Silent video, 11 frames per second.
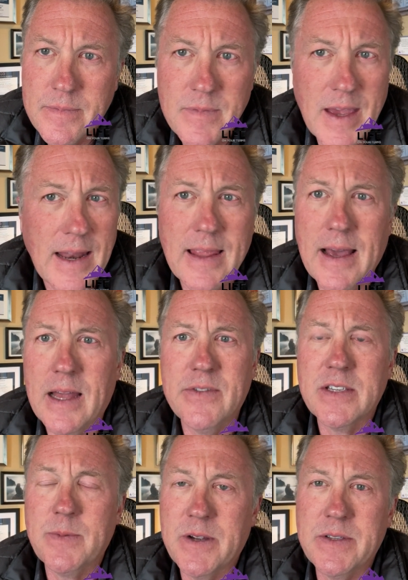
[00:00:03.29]
Got a lot of
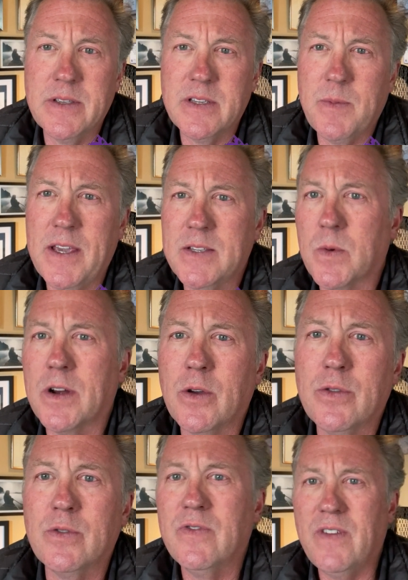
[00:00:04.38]
experience in this space. We're going to go
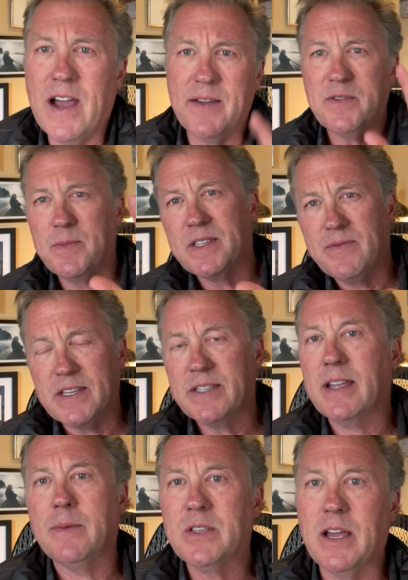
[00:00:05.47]
through 5 specific
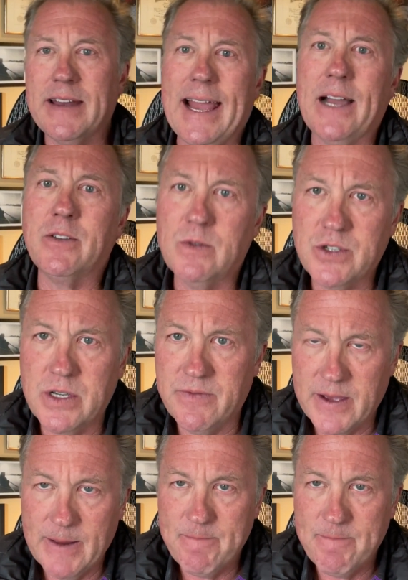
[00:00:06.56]
steps on how you achieve that.